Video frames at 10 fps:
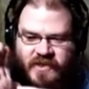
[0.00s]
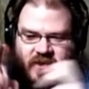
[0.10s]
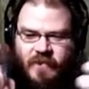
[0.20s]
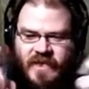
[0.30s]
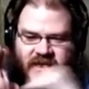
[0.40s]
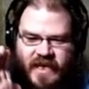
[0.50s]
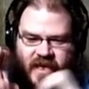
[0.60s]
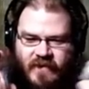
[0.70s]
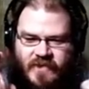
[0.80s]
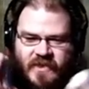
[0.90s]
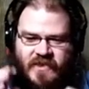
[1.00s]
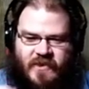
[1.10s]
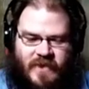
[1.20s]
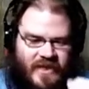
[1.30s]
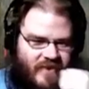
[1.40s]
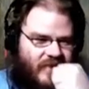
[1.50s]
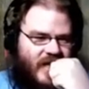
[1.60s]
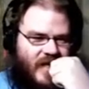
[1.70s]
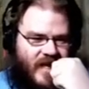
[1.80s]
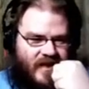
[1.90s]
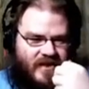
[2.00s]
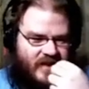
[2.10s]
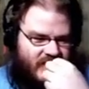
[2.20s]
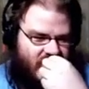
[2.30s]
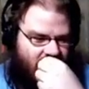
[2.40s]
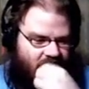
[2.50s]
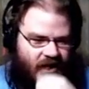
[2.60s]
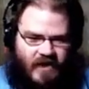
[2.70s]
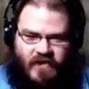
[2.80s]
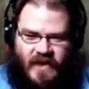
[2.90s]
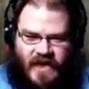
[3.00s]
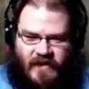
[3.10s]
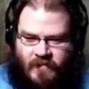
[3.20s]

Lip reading: many times to so many different connectors that